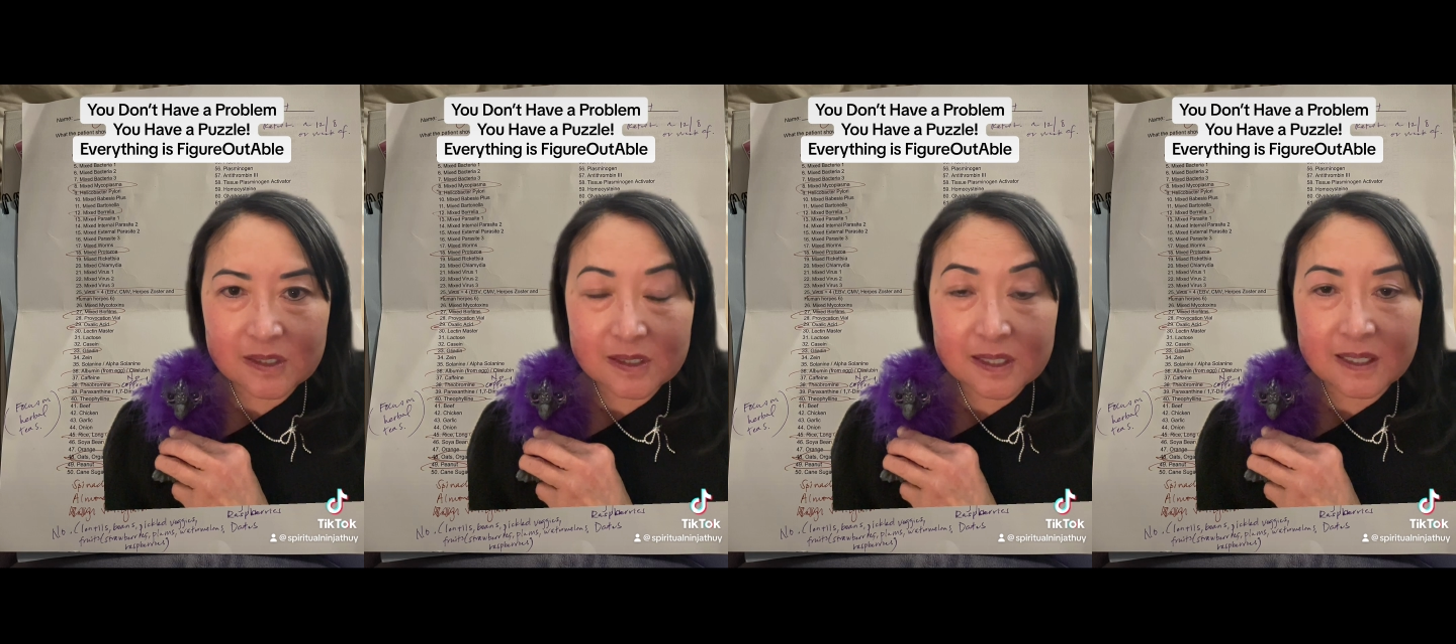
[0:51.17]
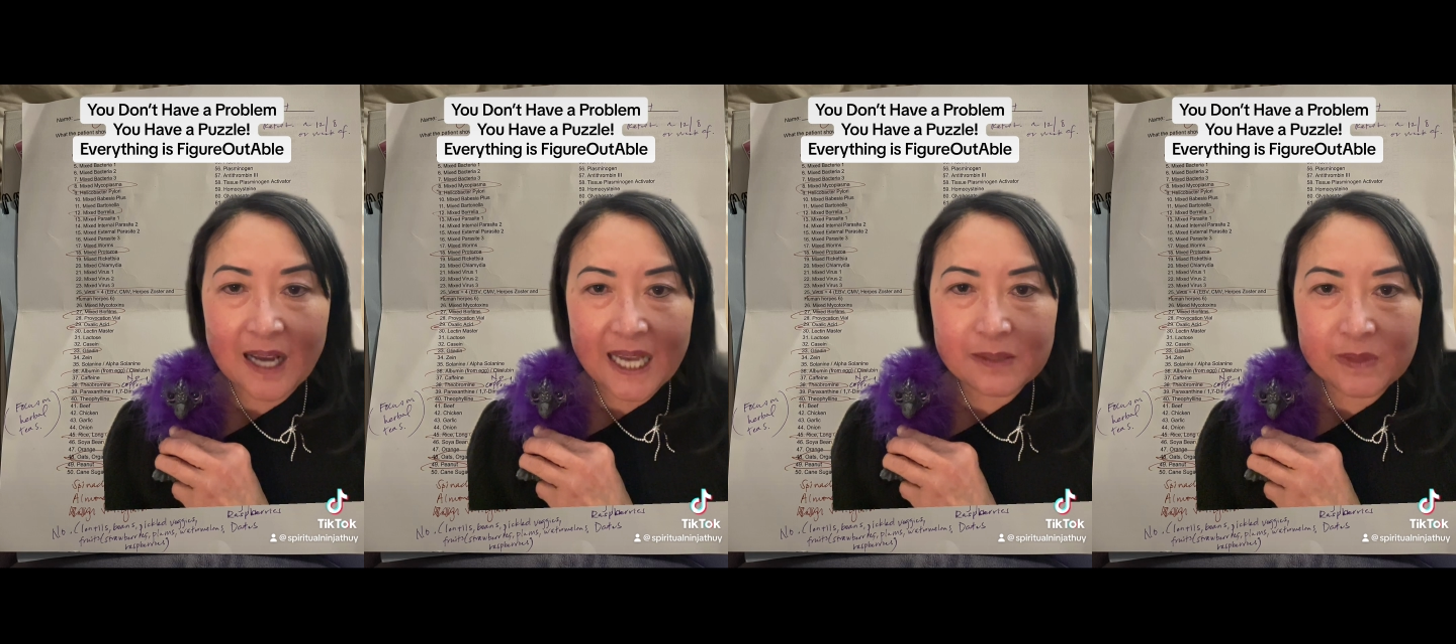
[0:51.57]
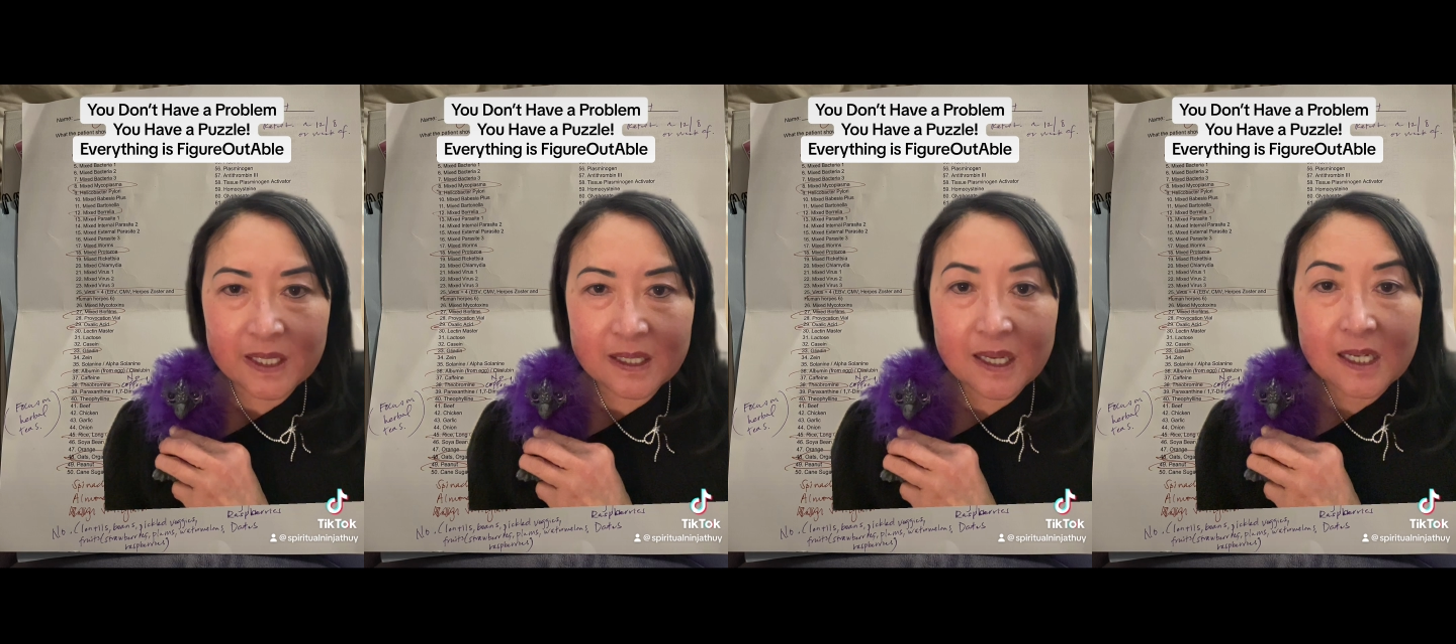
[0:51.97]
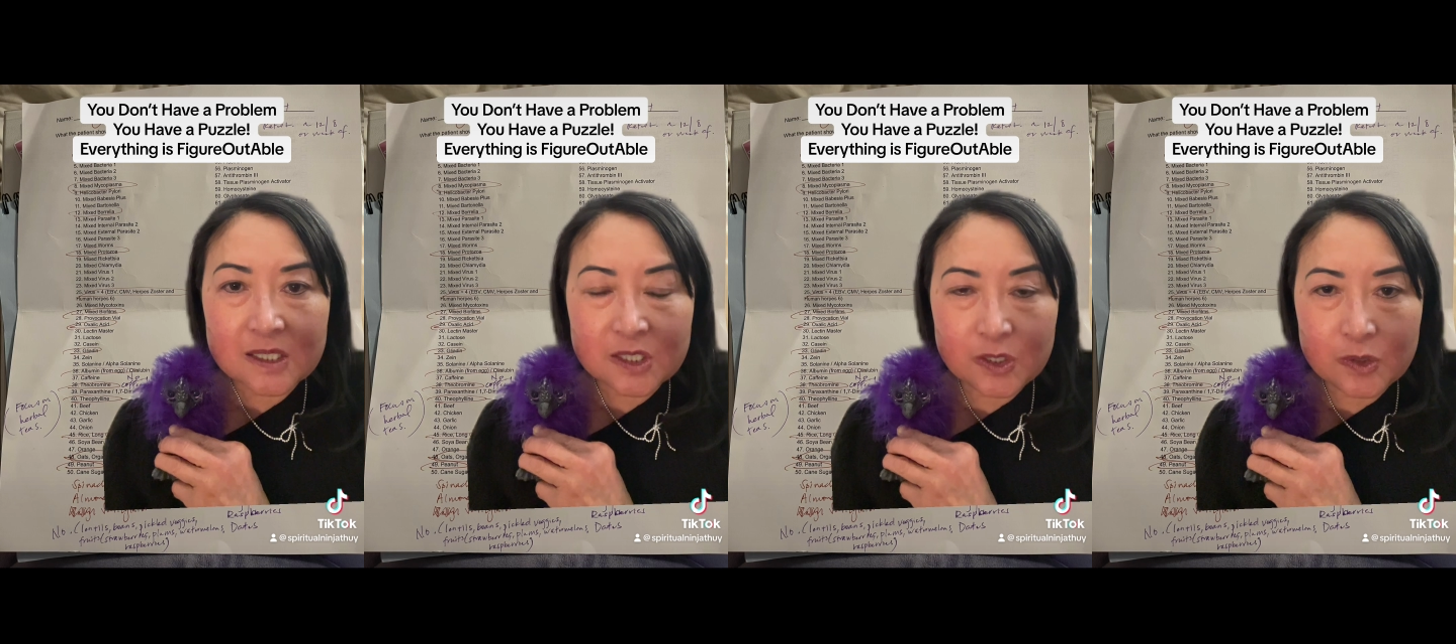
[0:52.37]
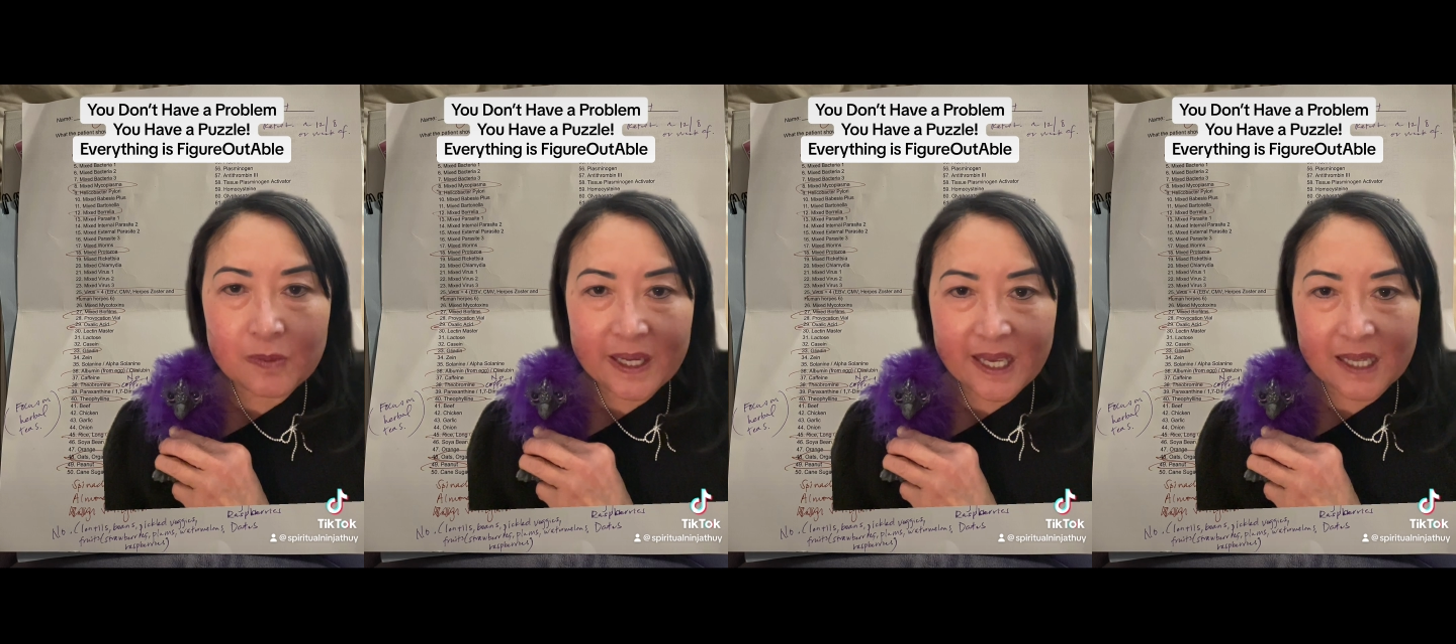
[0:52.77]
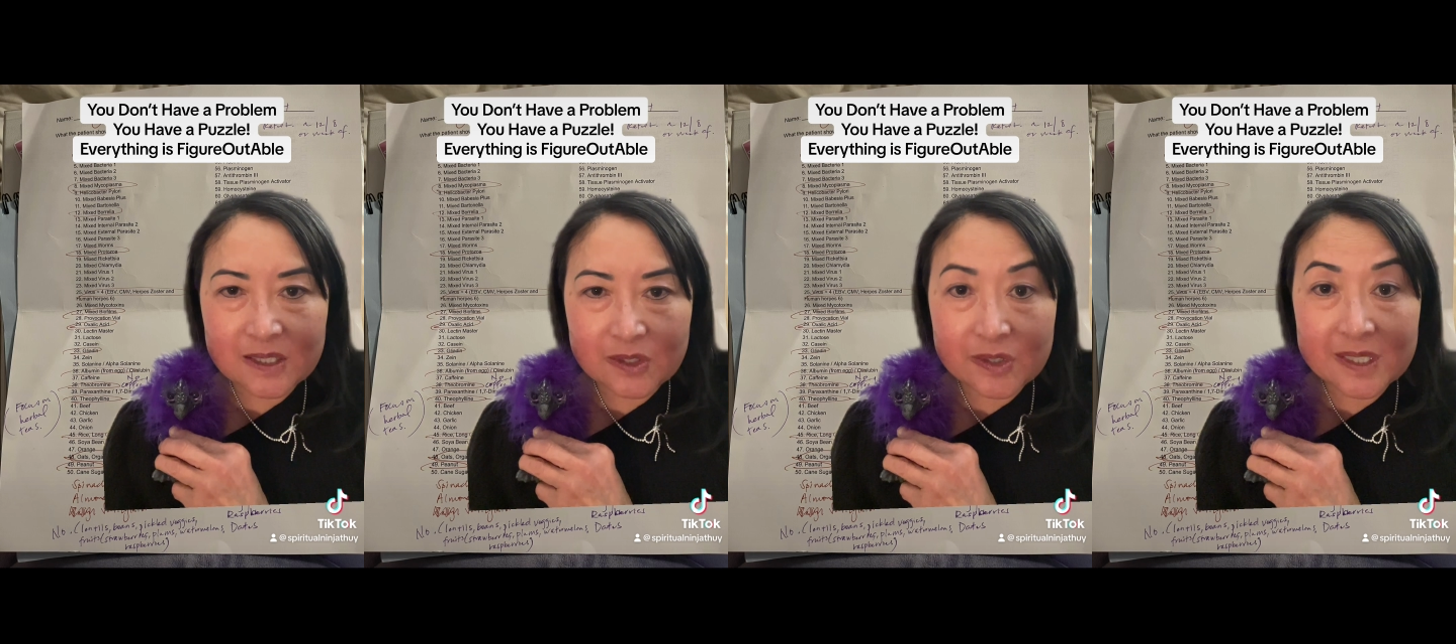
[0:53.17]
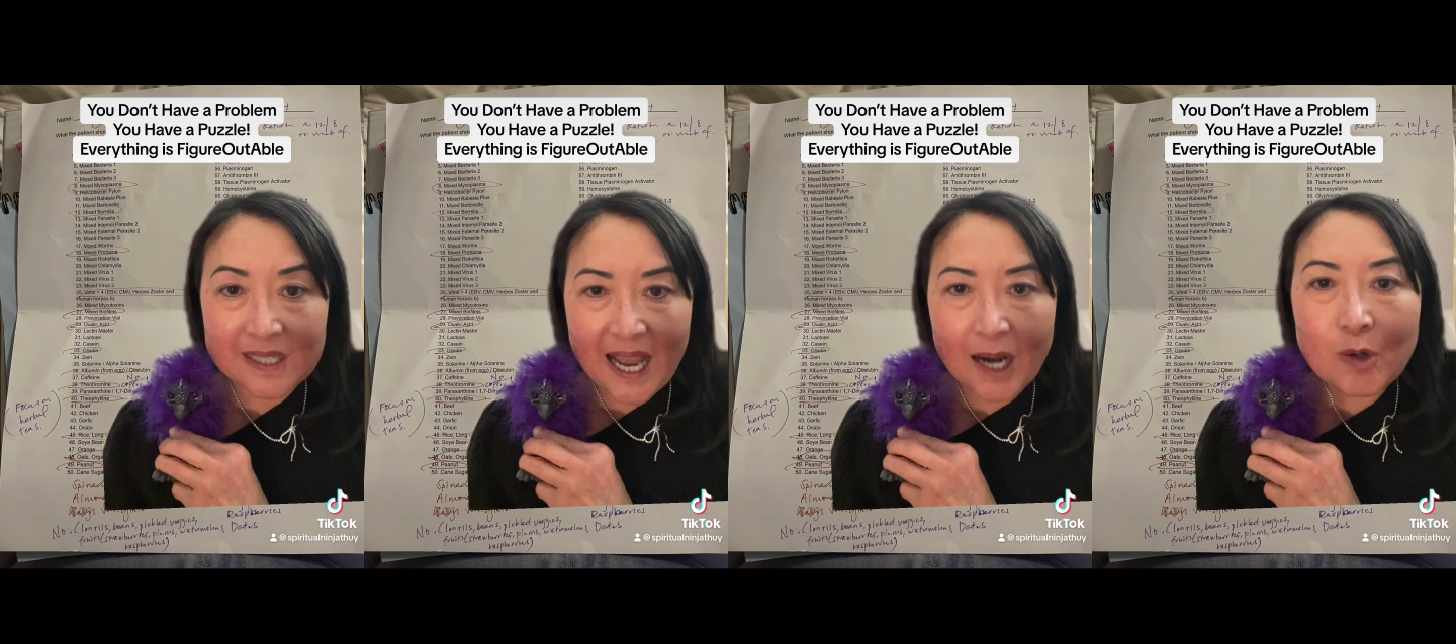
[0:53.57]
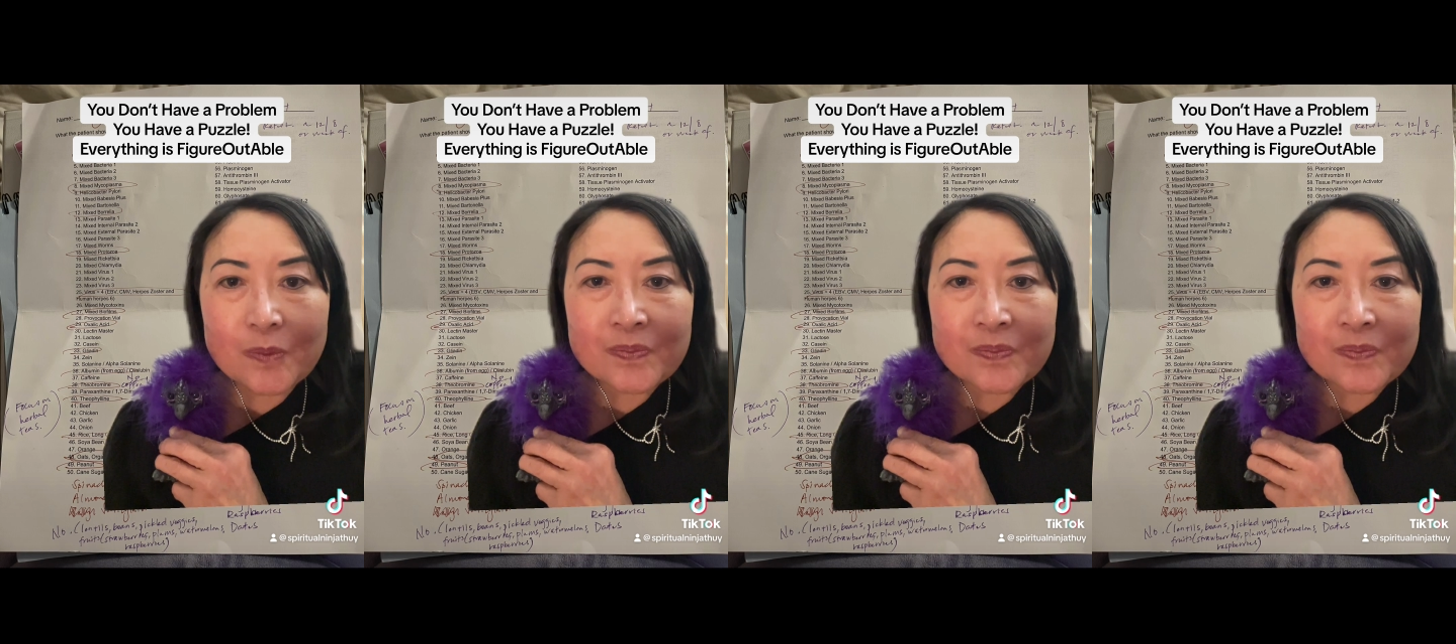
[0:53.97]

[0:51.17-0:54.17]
to guide me to my answers now